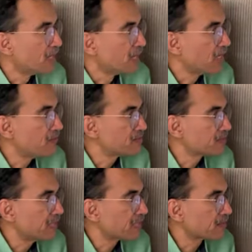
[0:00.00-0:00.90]
I will
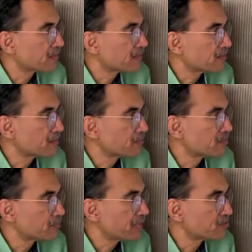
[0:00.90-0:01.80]
select
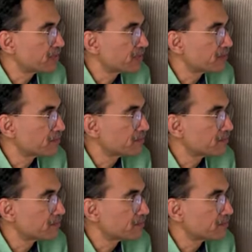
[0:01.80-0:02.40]
this matchstick